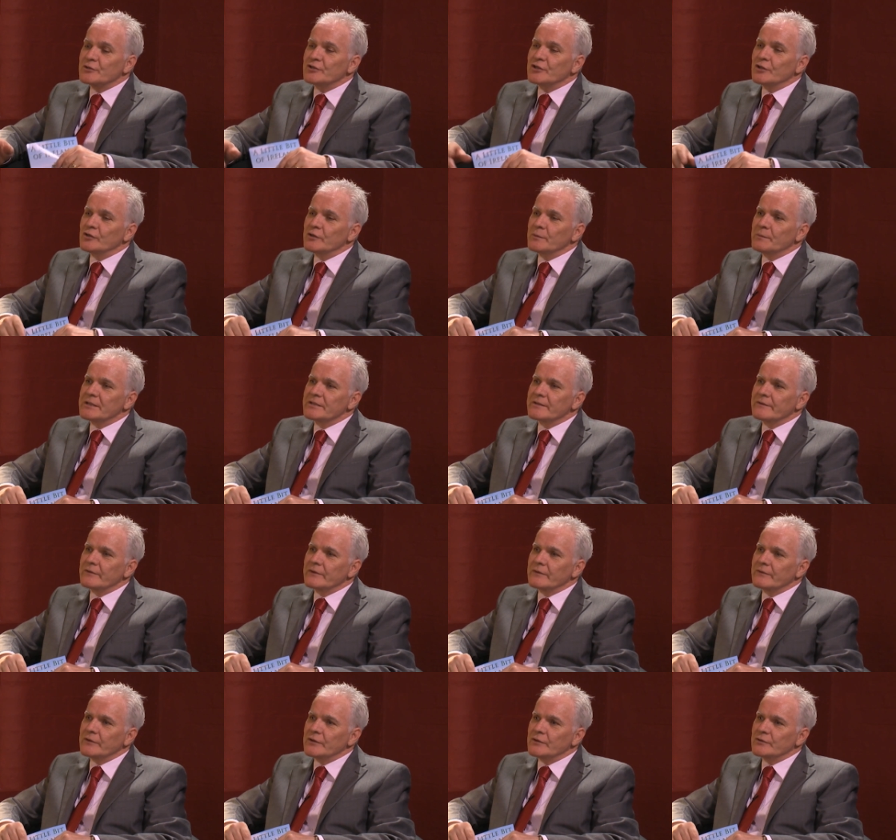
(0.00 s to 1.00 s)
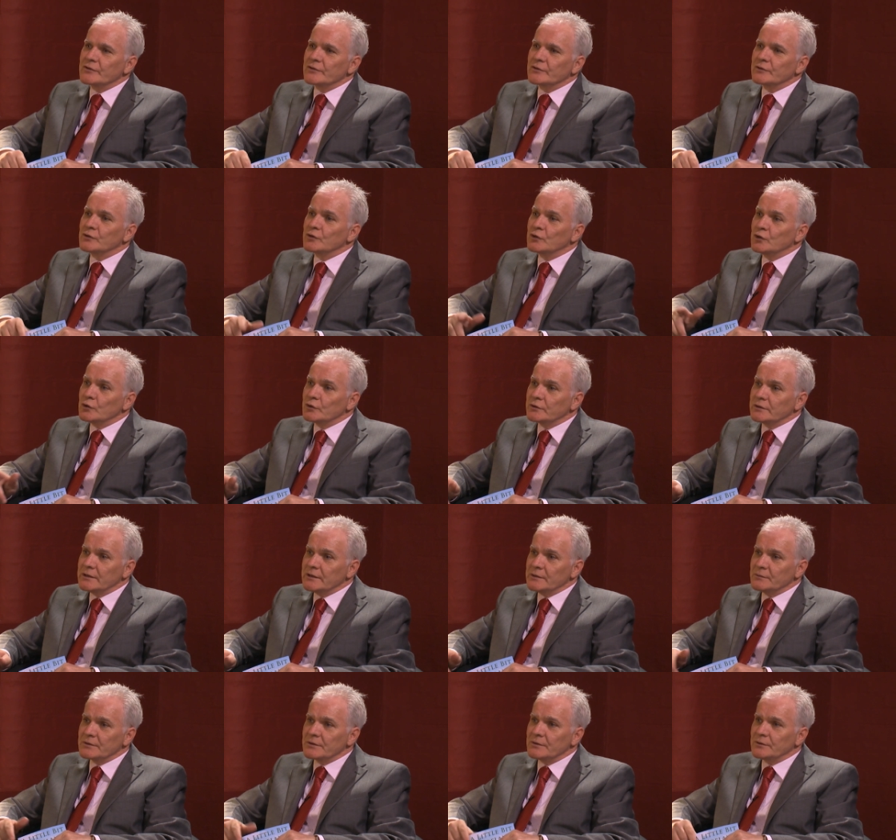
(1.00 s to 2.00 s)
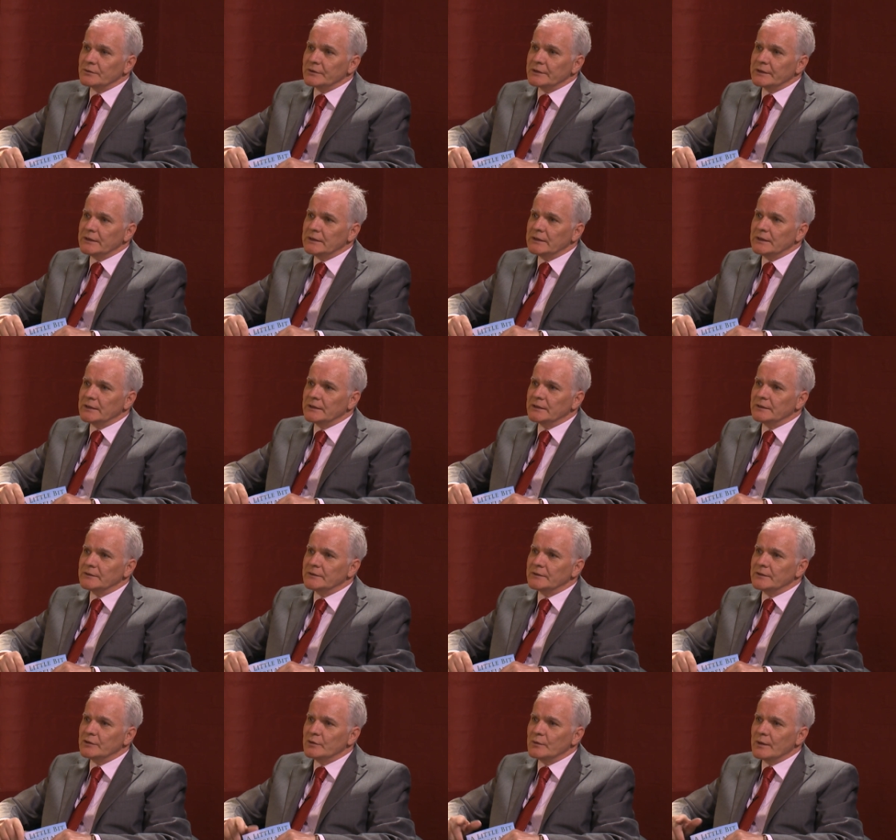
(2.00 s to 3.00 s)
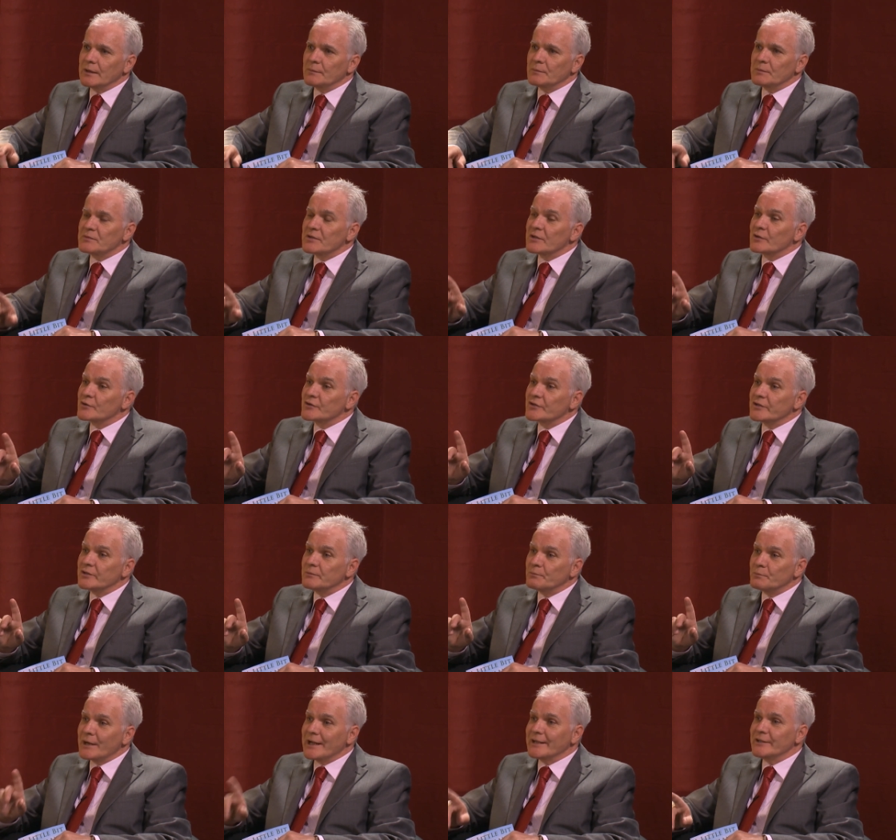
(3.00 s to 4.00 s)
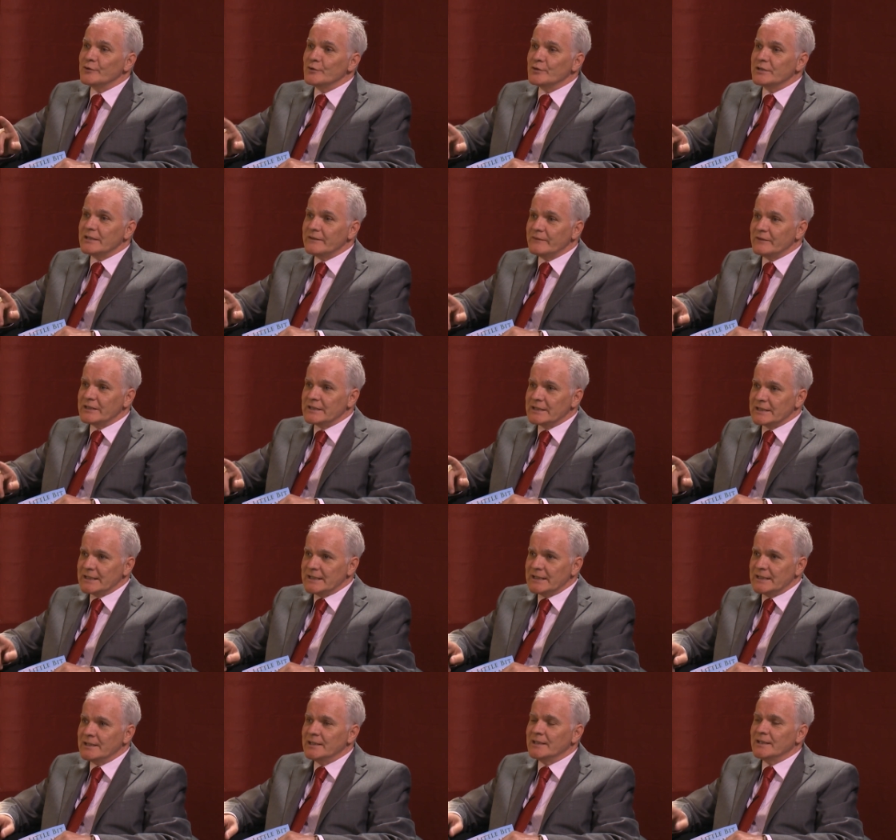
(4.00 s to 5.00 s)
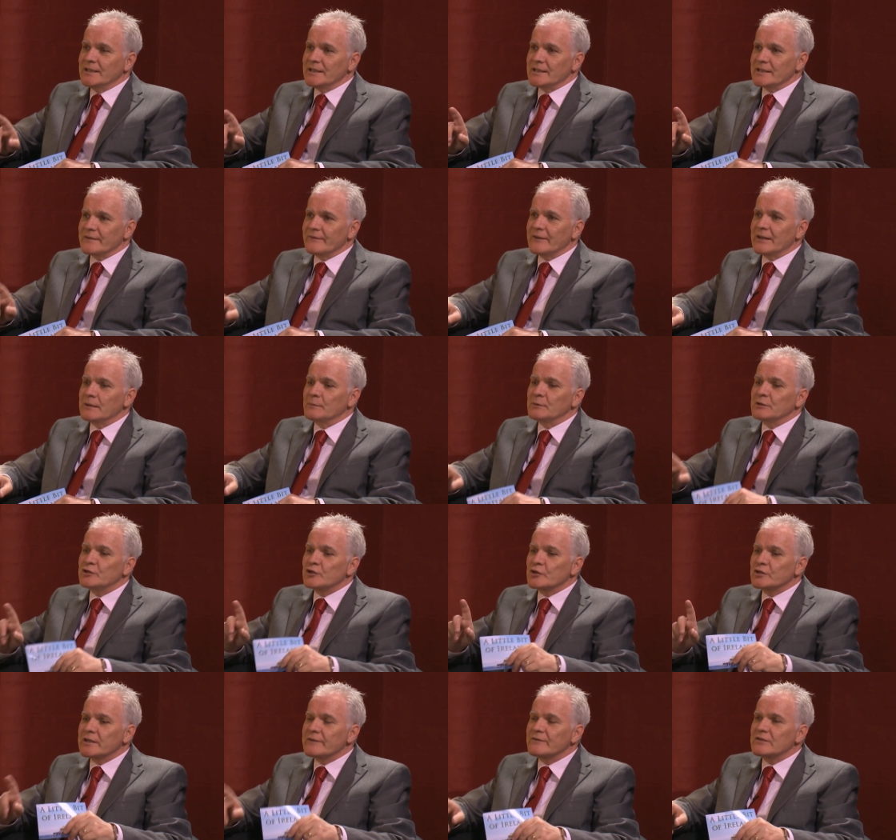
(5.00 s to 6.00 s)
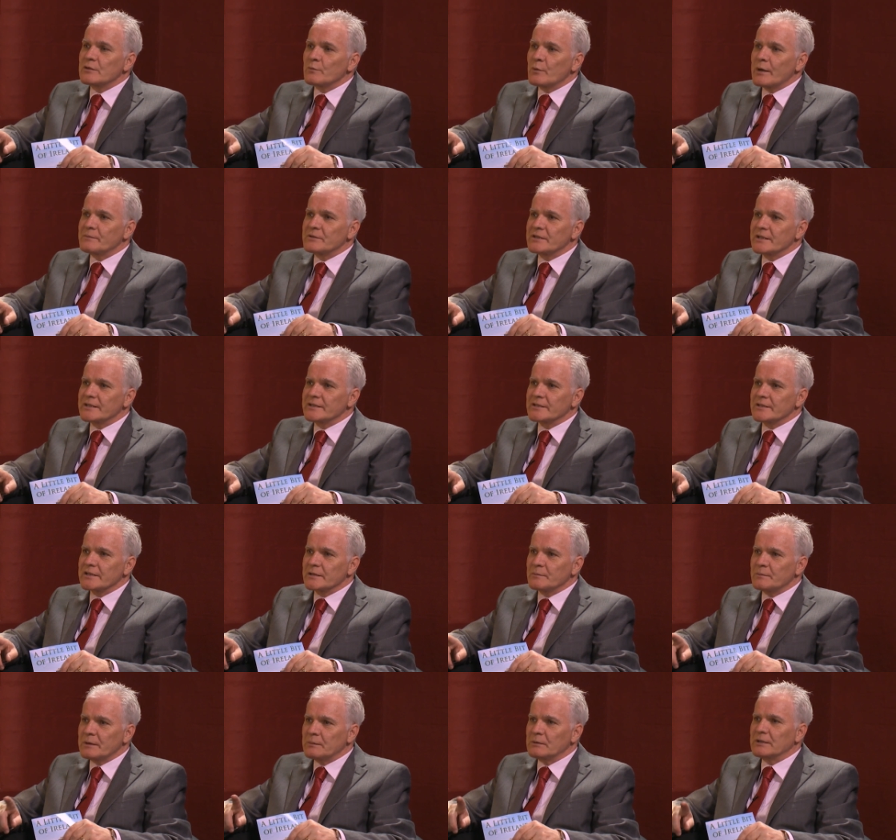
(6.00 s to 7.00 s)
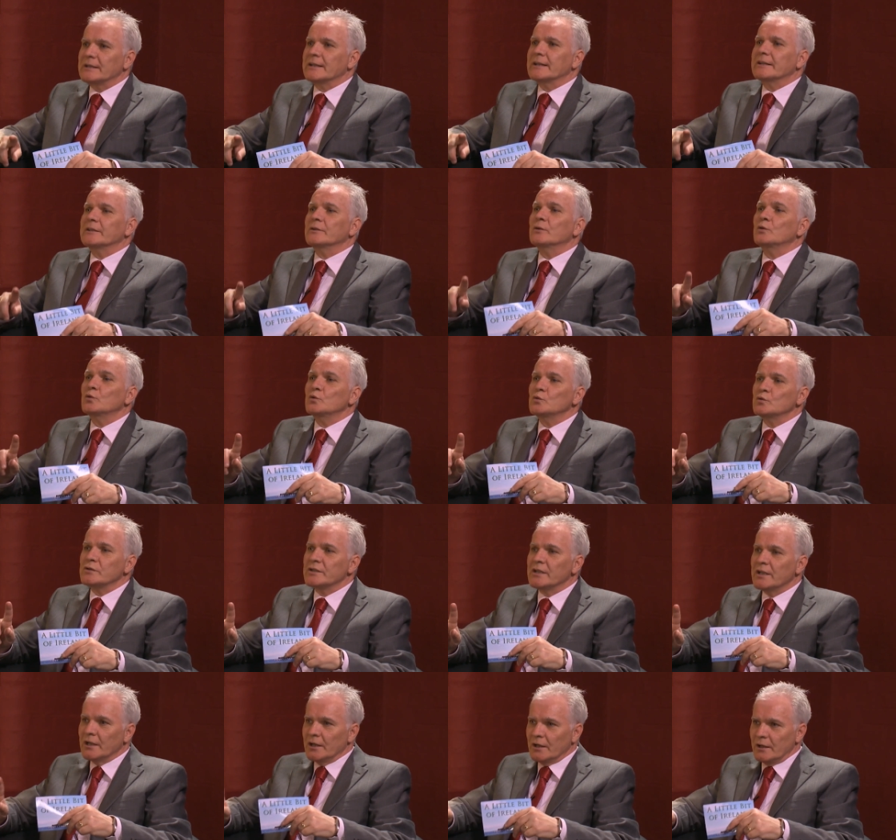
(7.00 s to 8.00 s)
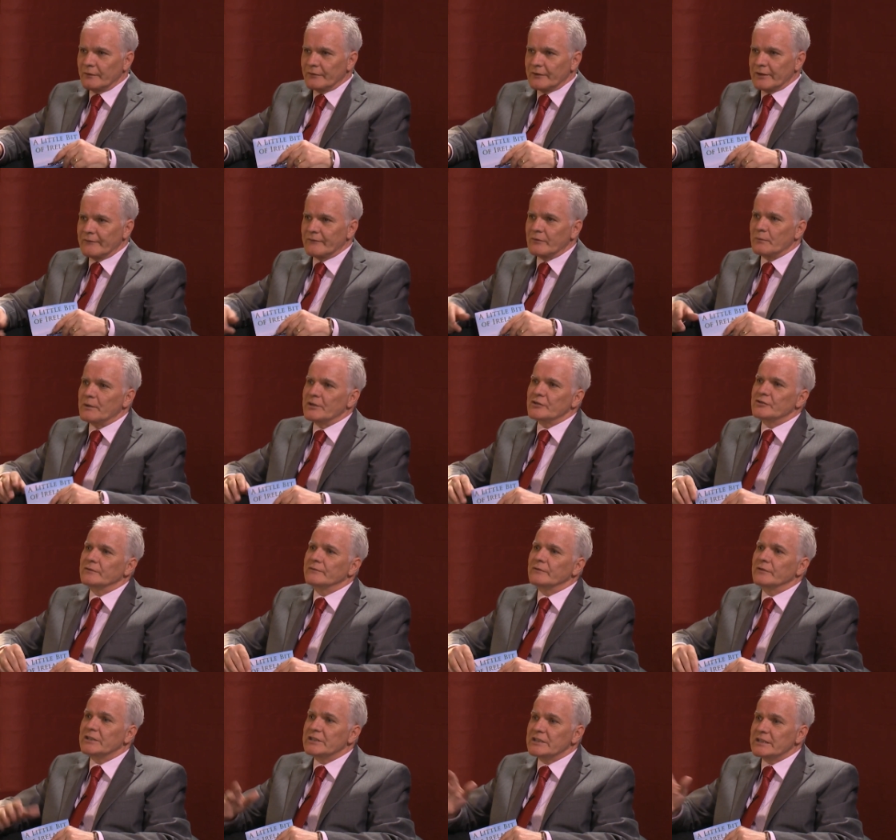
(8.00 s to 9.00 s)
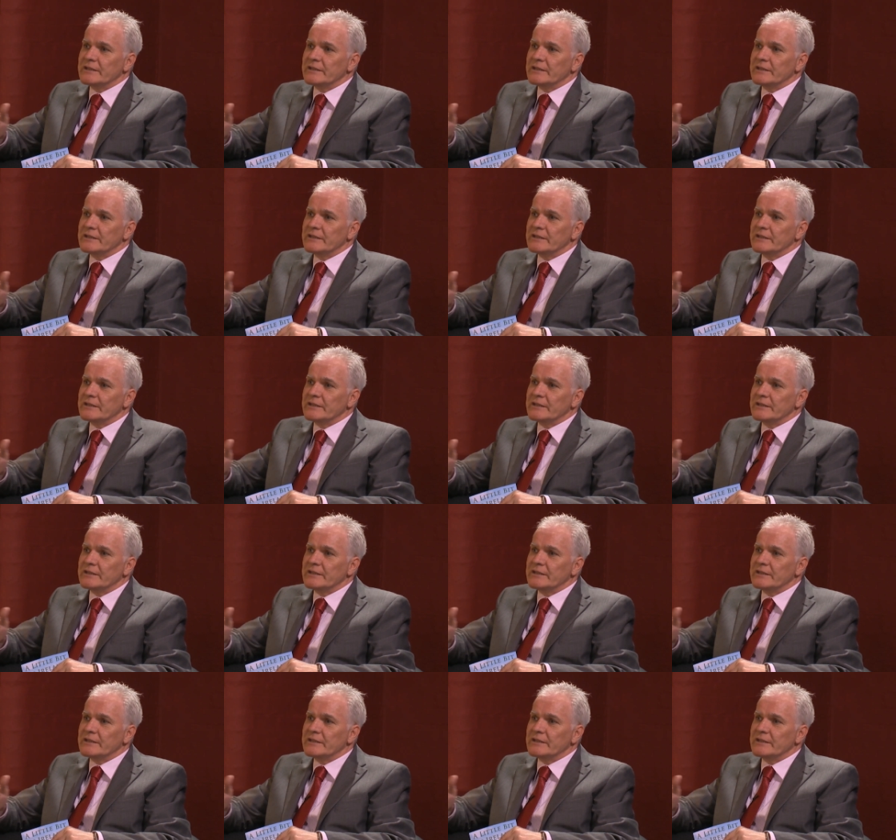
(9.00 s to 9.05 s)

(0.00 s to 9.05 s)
wish you all the best for the future. Good luck now with all the uh, the new albums. Of course, the brand new DVD is available. Just give us the website so that people can get a hold of the information for the